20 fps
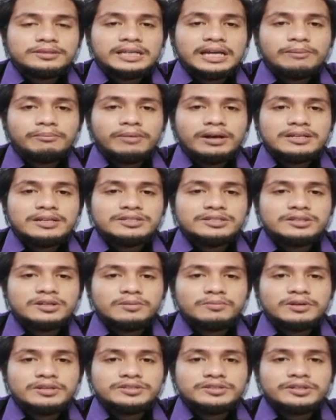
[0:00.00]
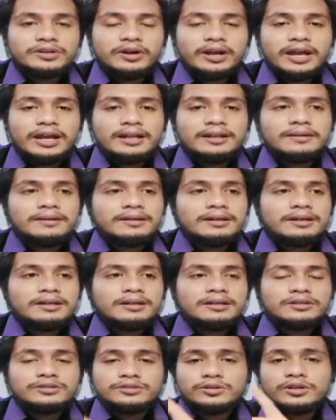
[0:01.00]
times by 0.08,
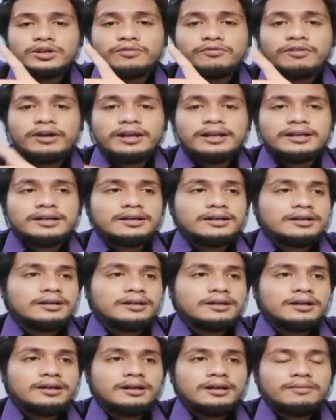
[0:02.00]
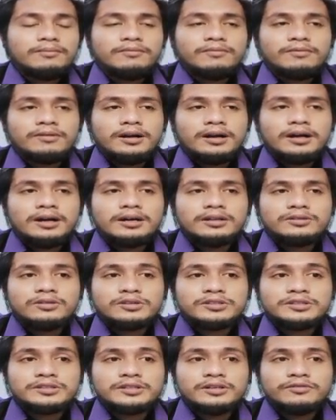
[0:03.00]
so the final
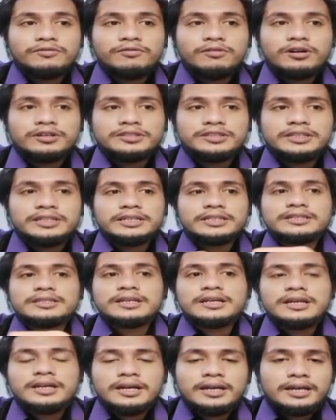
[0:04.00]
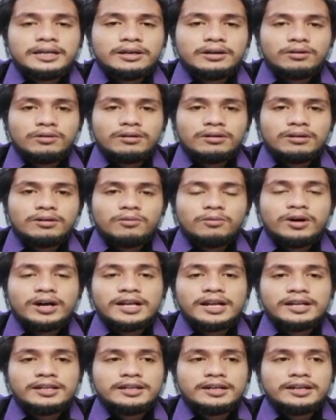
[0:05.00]
torsional force is
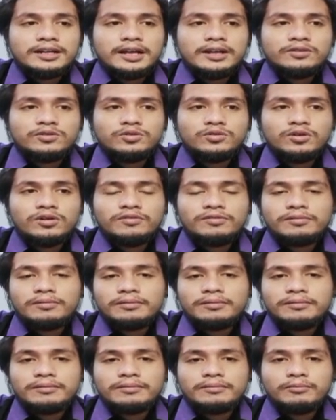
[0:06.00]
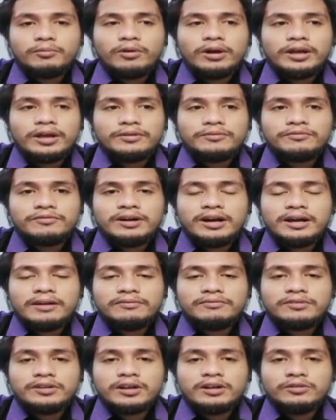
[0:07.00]

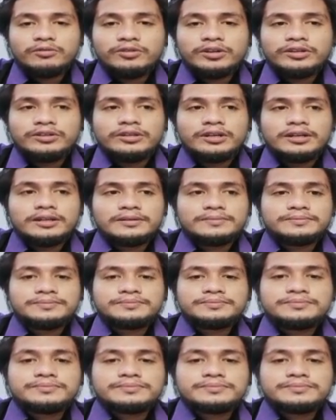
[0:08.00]
112.5 kilonewton.